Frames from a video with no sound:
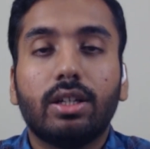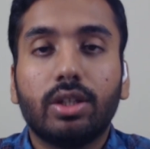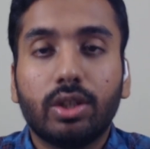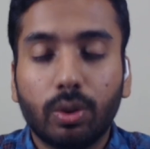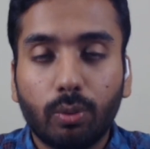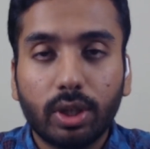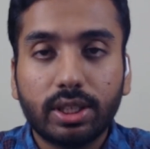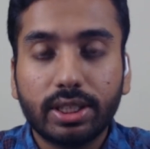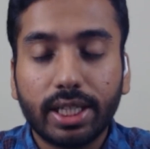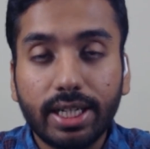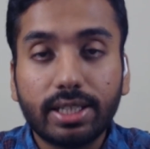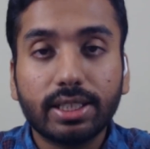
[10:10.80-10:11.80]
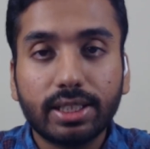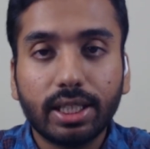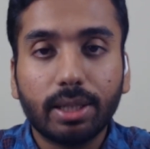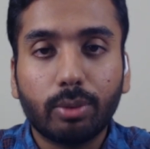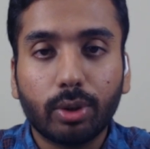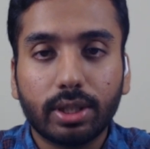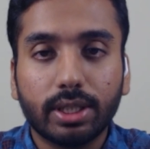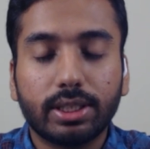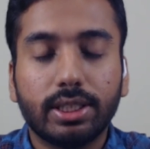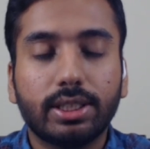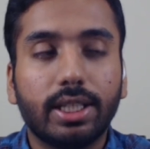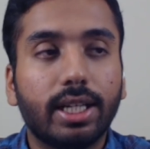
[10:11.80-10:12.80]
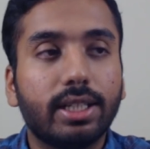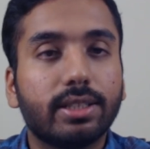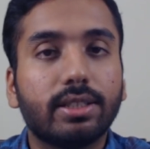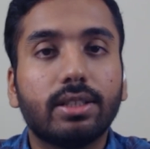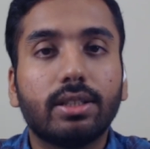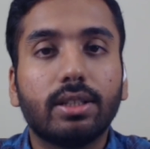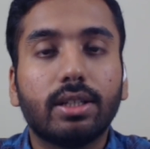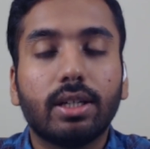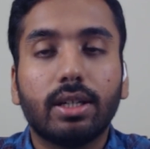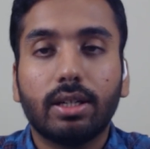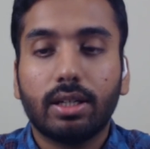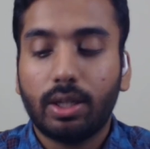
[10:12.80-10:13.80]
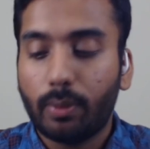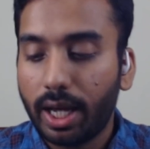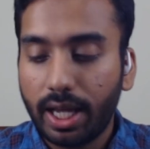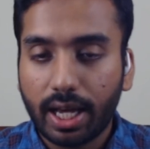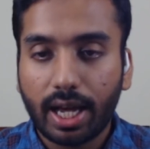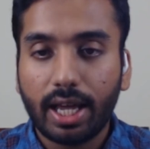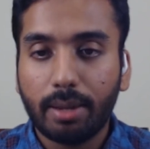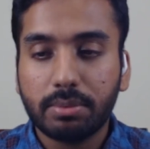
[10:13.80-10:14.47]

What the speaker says: Now, what's interesting about this is that now I am